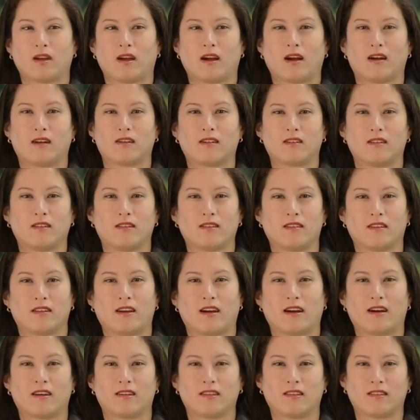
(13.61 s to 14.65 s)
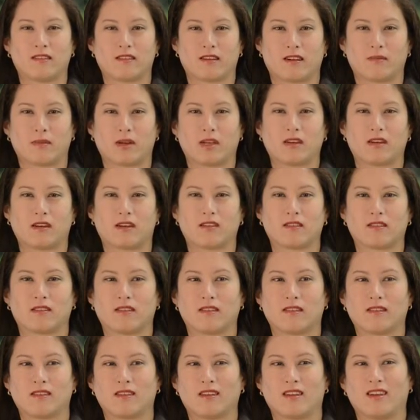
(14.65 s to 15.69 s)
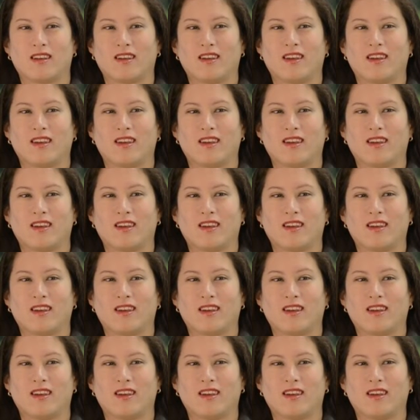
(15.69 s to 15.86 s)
uncles and aunts and my cousins.